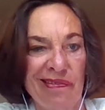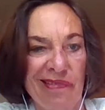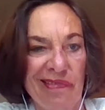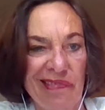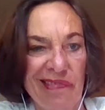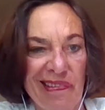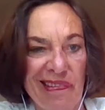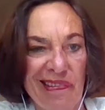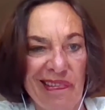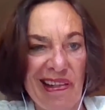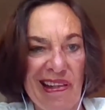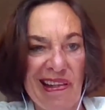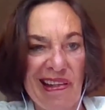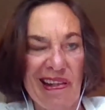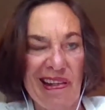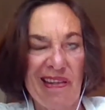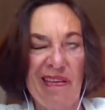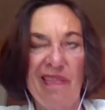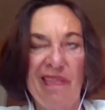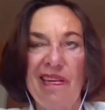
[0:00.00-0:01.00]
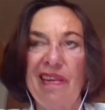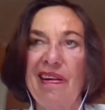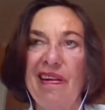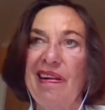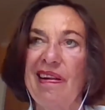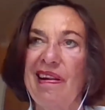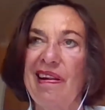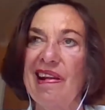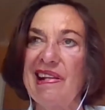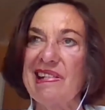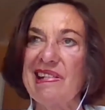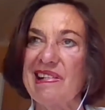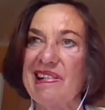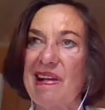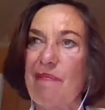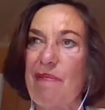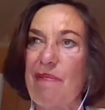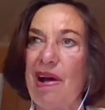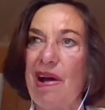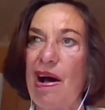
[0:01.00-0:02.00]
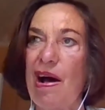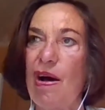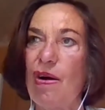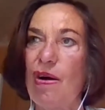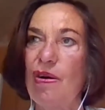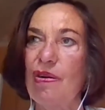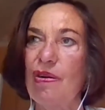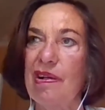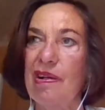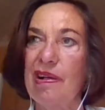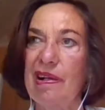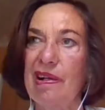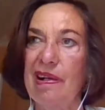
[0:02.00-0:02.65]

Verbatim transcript: mm-hmm. they somehow